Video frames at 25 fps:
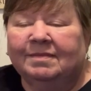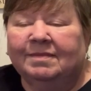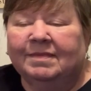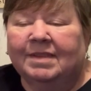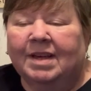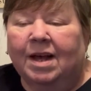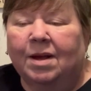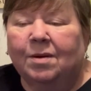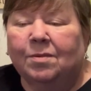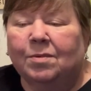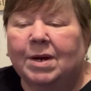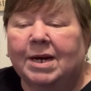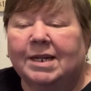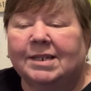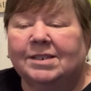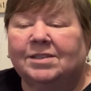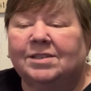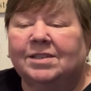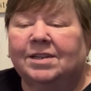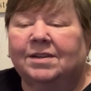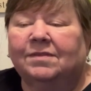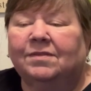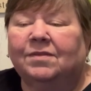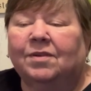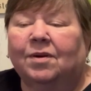I watched
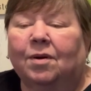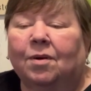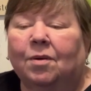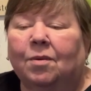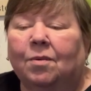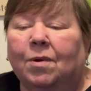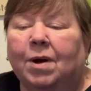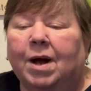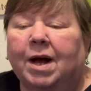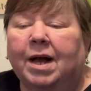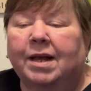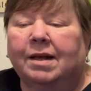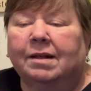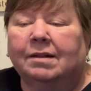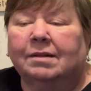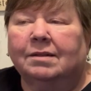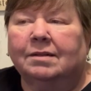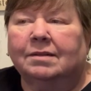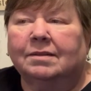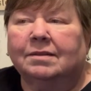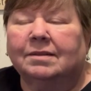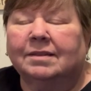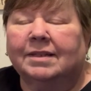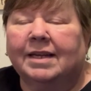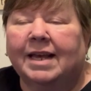it for a
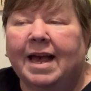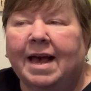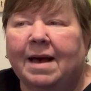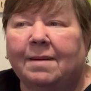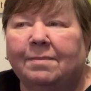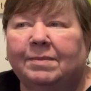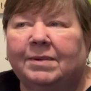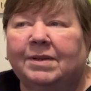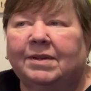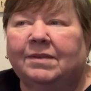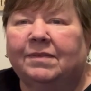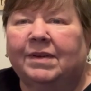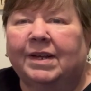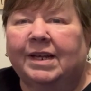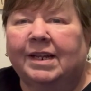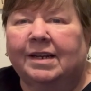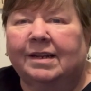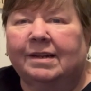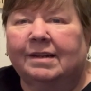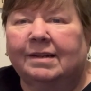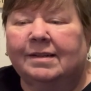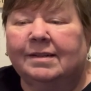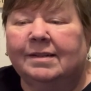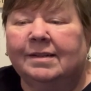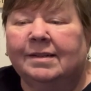while,
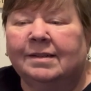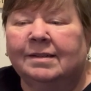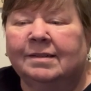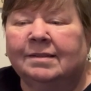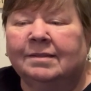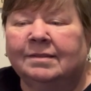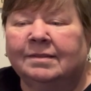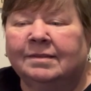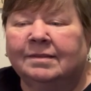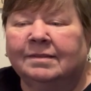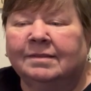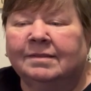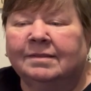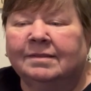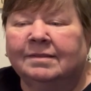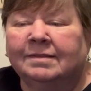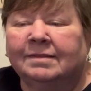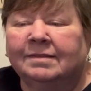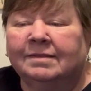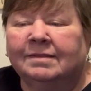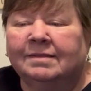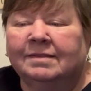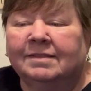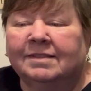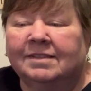captivated.
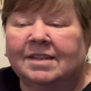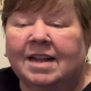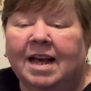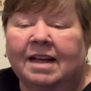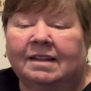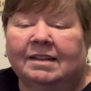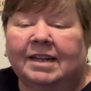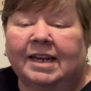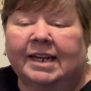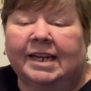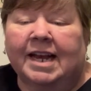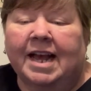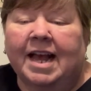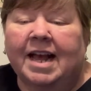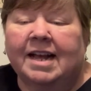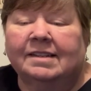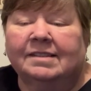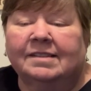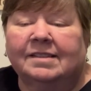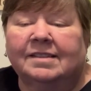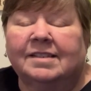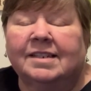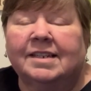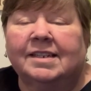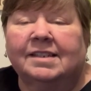It's not like I
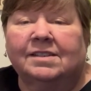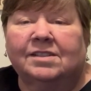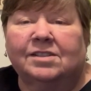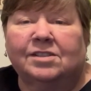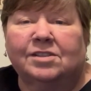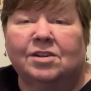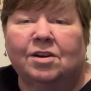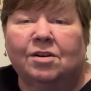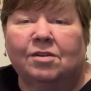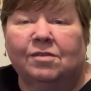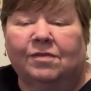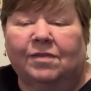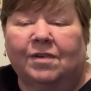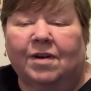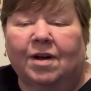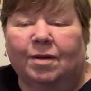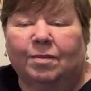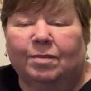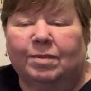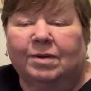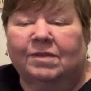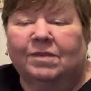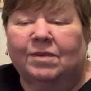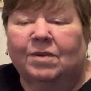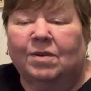hadn't seen snow fall
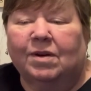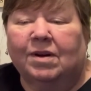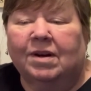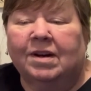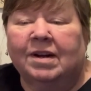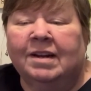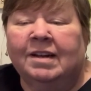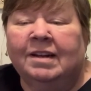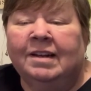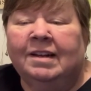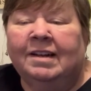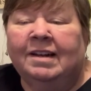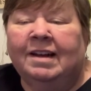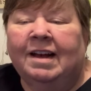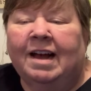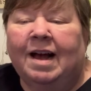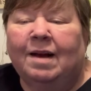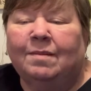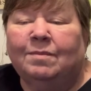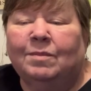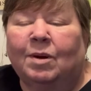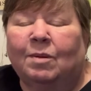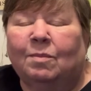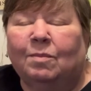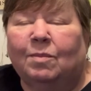before.
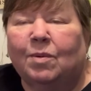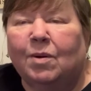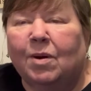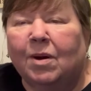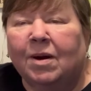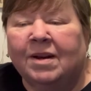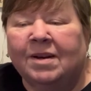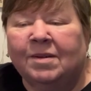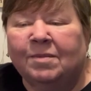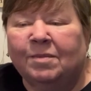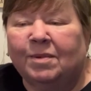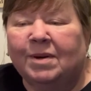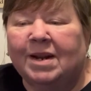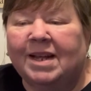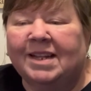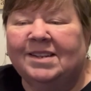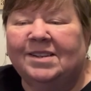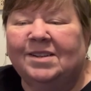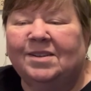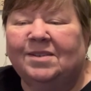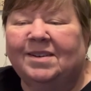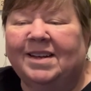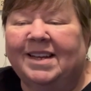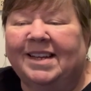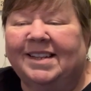I'm a born and bred
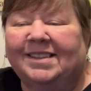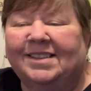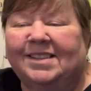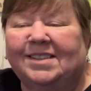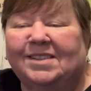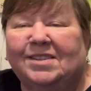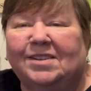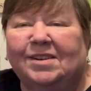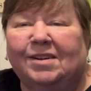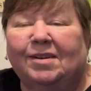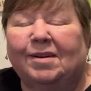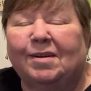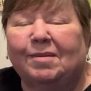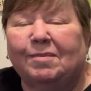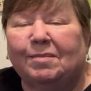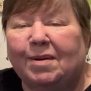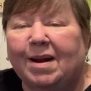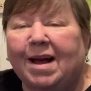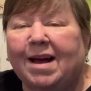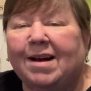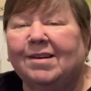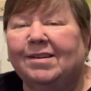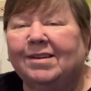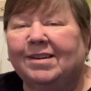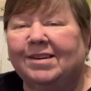New Englander and
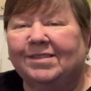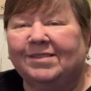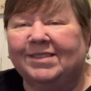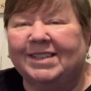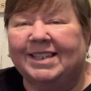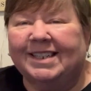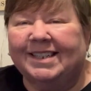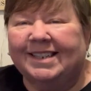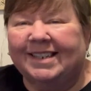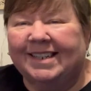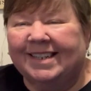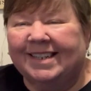proud of it.